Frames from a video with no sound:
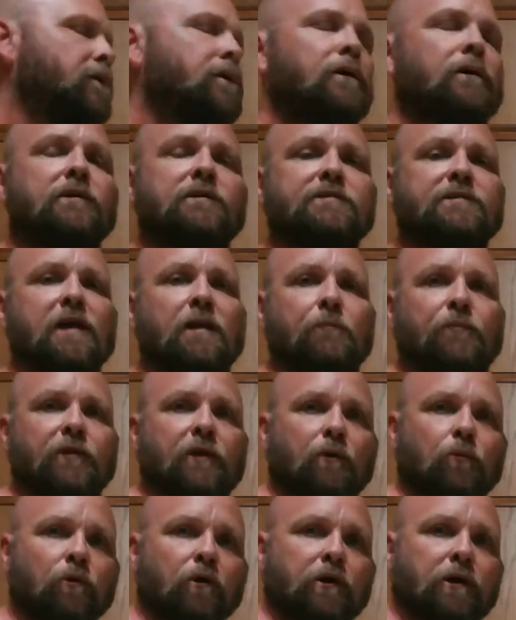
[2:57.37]
Same
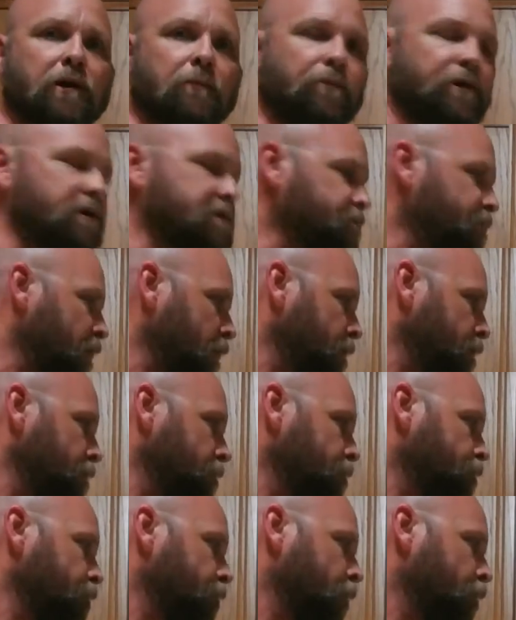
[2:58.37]
thing, we're looking at place value.
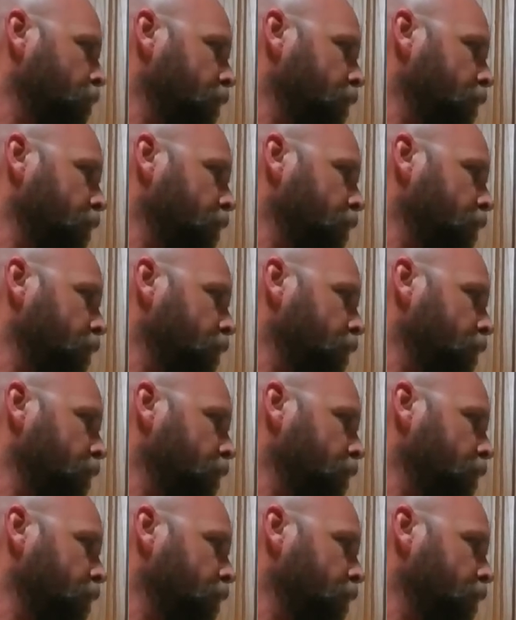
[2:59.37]
We